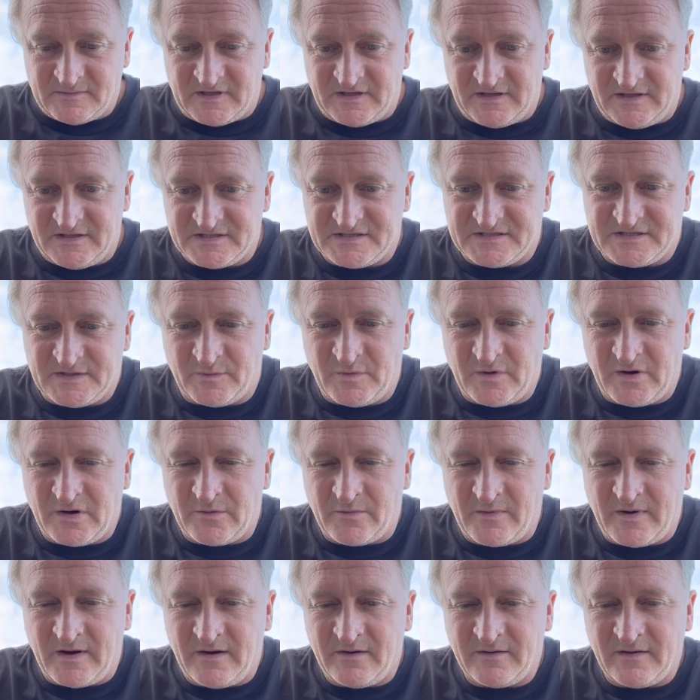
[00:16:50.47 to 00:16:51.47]
somewhere
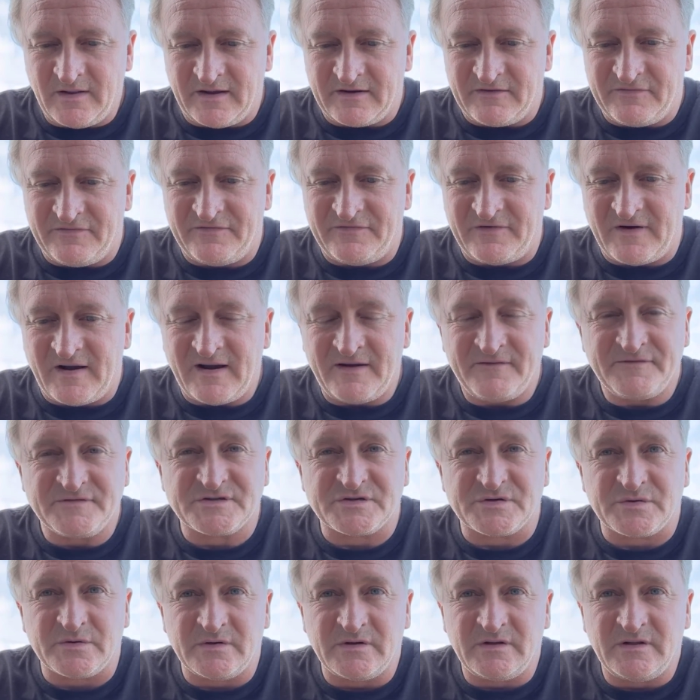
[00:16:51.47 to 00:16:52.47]
around like $5
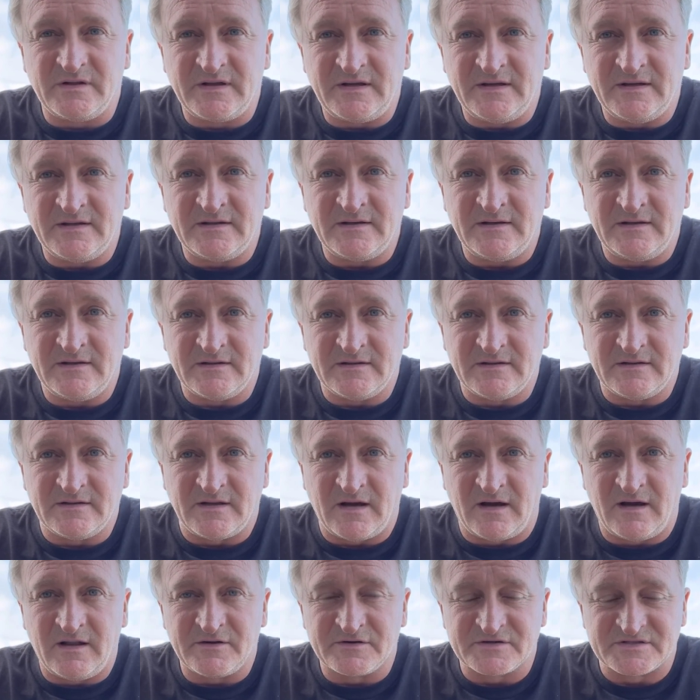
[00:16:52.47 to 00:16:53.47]
trillion
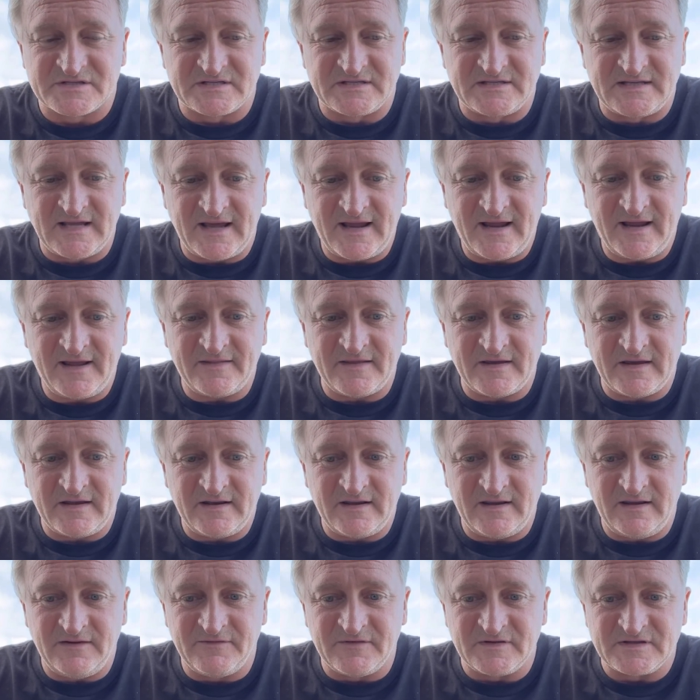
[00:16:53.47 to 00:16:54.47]
a day that
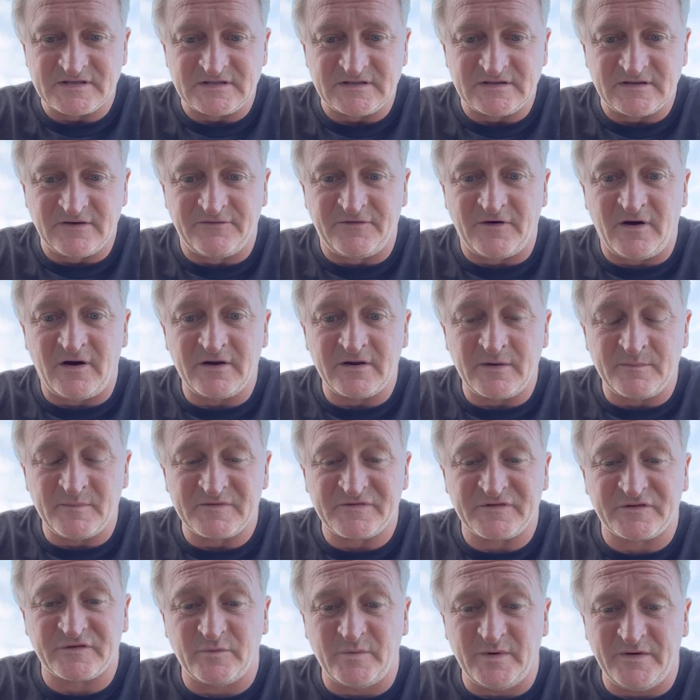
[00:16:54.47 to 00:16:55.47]
even the volume
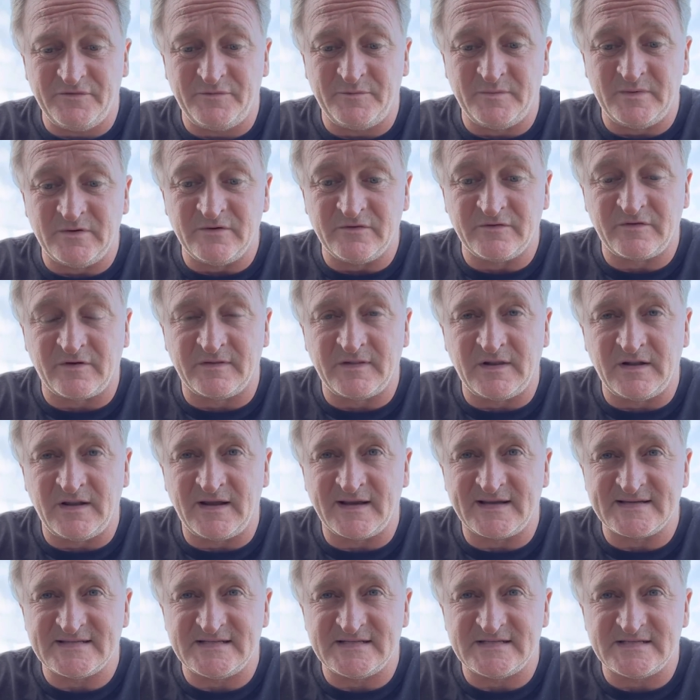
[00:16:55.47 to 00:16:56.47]
of Swift moves on the
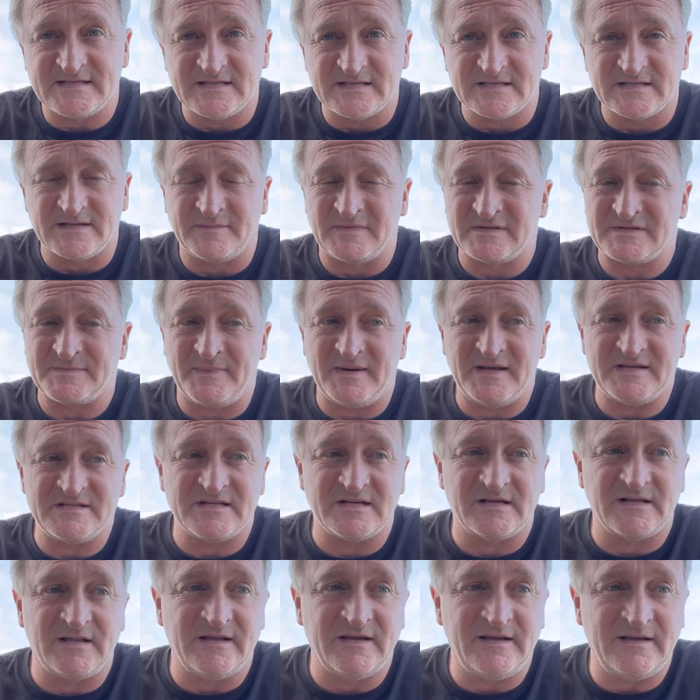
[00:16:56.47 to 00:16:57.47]
legacy system. It's
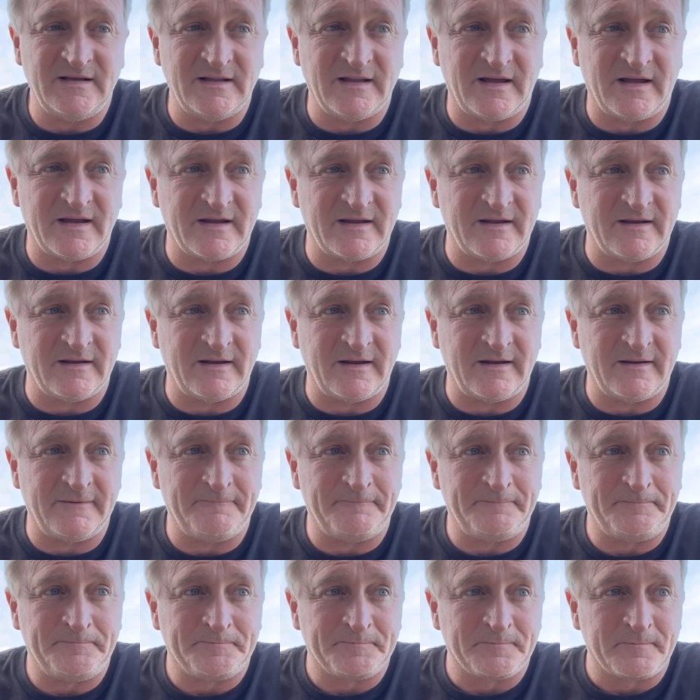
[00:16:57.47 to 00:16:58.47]
basically like a
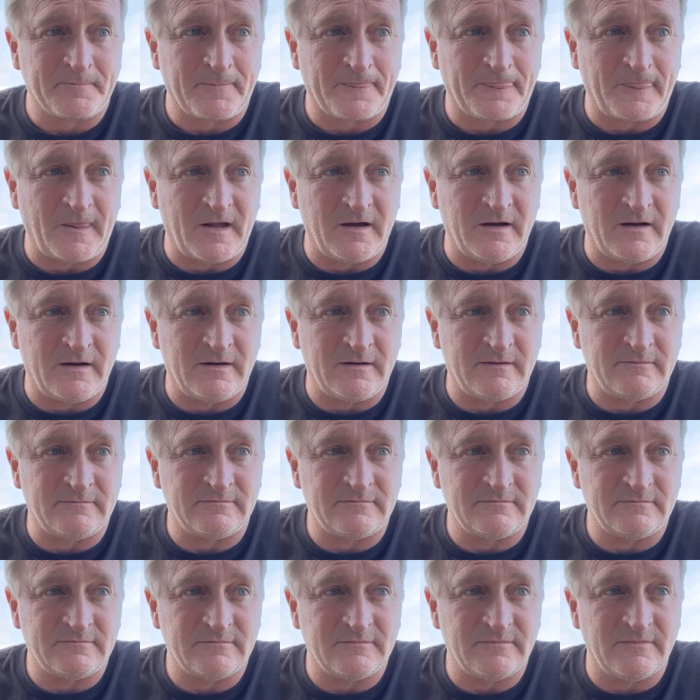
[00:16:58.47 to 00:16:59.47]

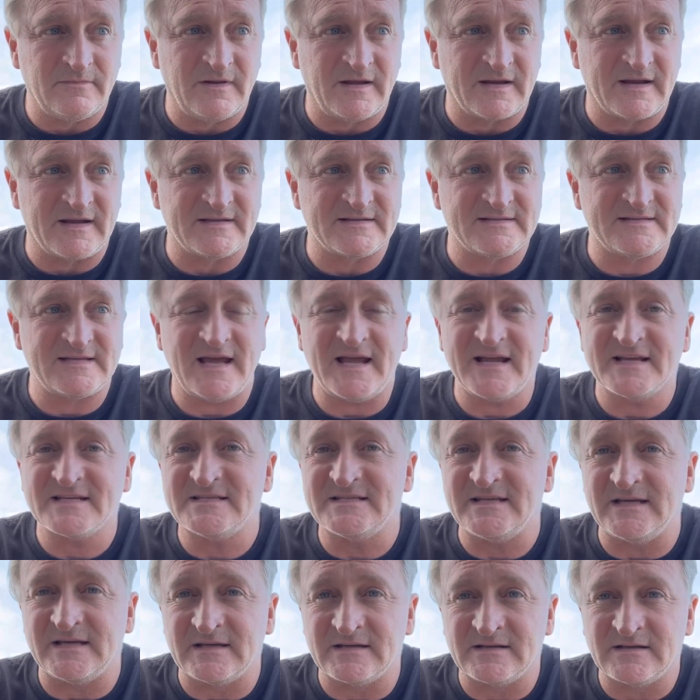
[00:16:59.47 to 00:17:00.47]

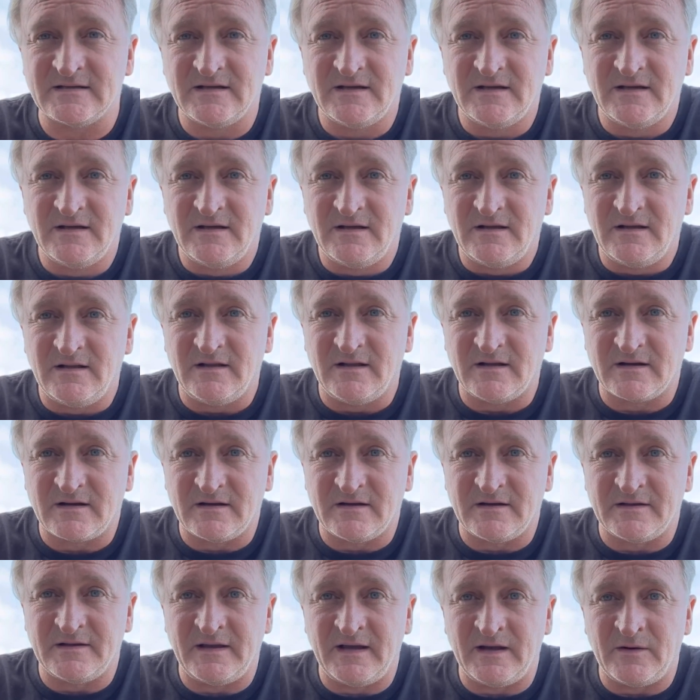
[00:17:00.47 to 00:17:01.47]
texting, like
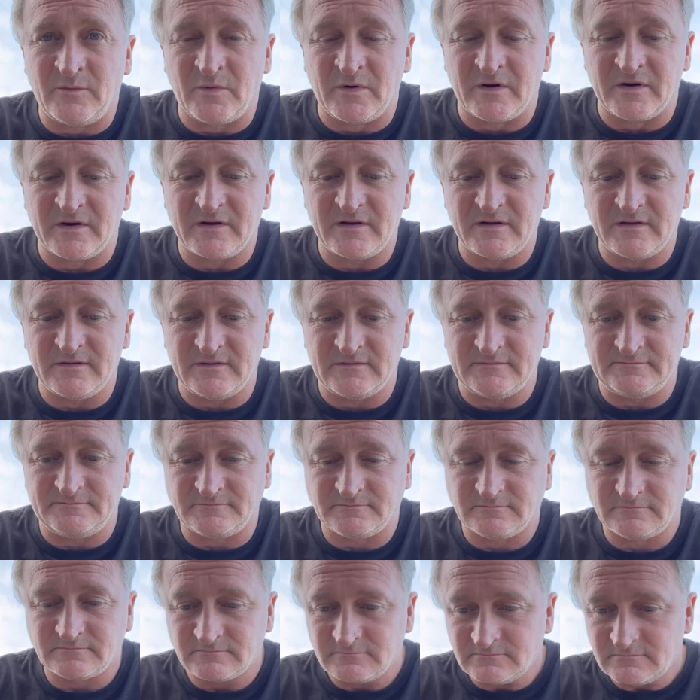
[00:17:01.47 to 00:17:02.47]
a network.
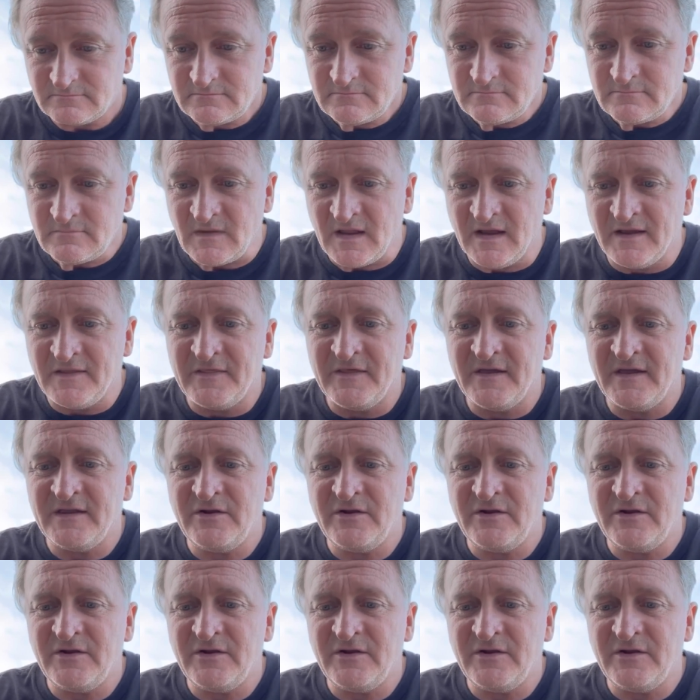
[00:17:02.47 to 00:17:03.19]
And then